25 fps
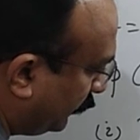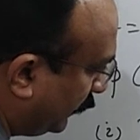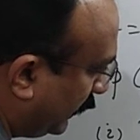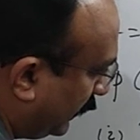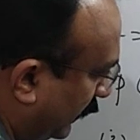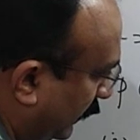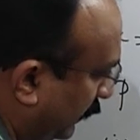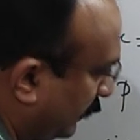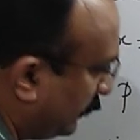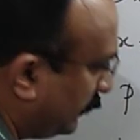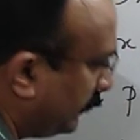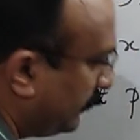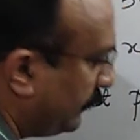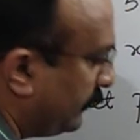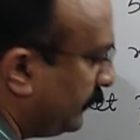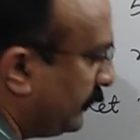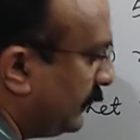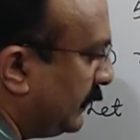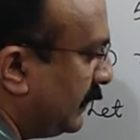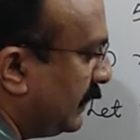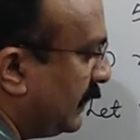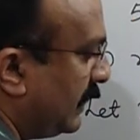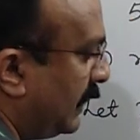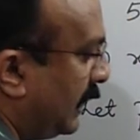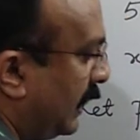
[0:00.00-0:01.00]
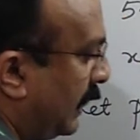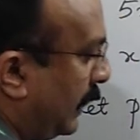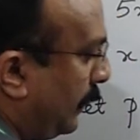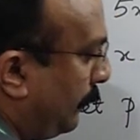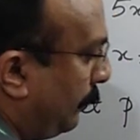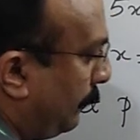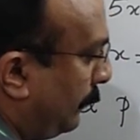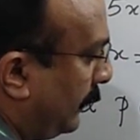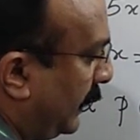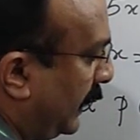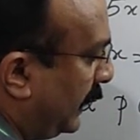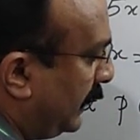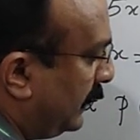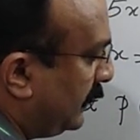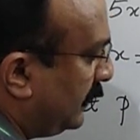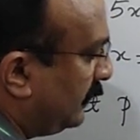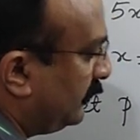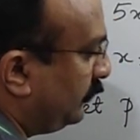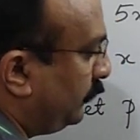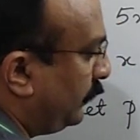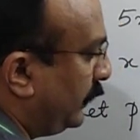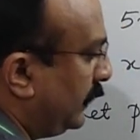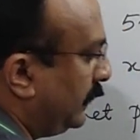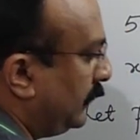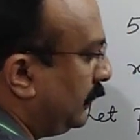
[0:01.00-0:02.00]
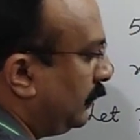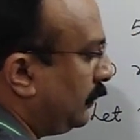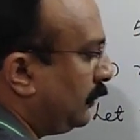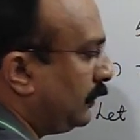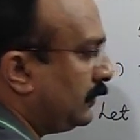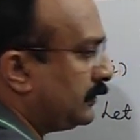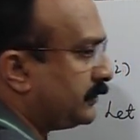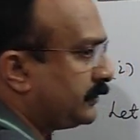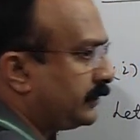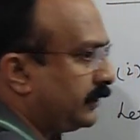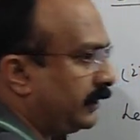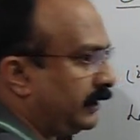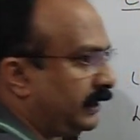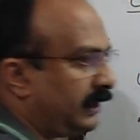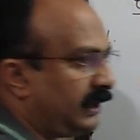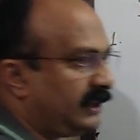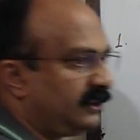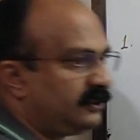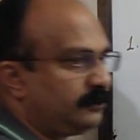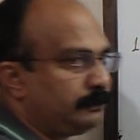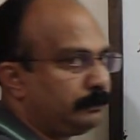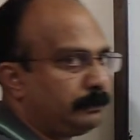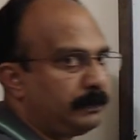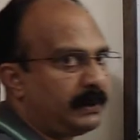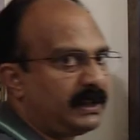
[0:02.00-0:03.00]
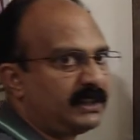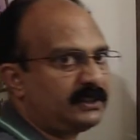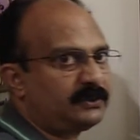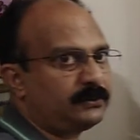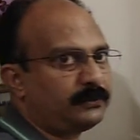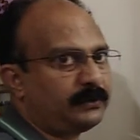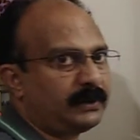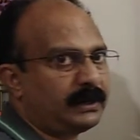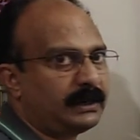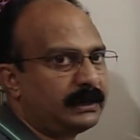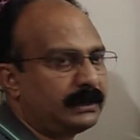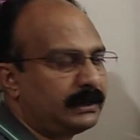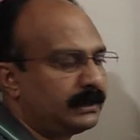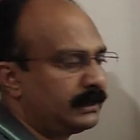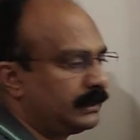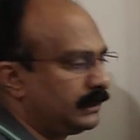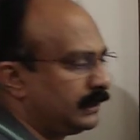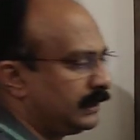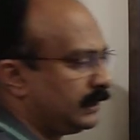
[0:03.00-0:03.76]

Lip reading: 5. Minus 1 the whole square is plus 1.